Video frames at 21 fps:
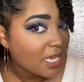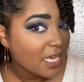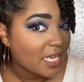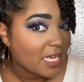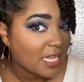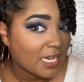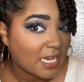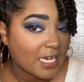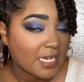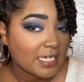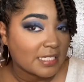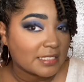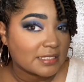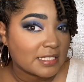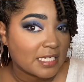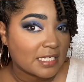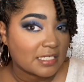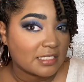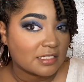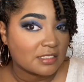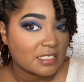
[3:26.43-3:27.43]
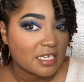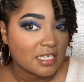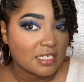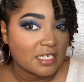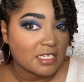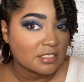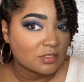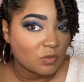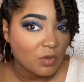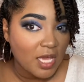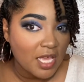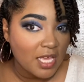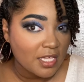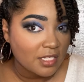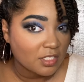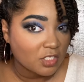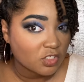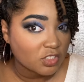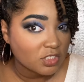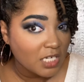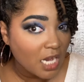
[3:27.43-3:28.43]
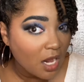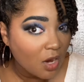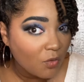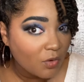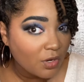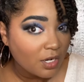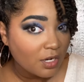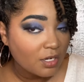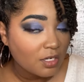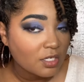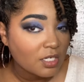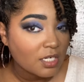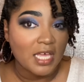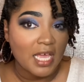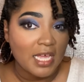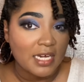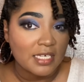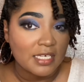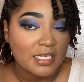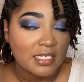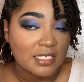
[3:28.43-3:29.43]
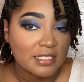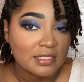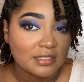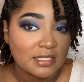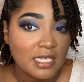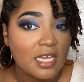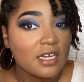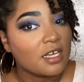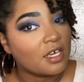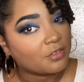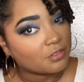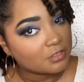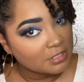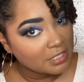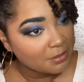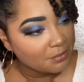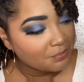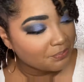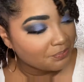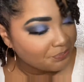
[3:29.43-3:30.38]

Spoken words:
and like I said, it gets wet in the shower. That is another tip.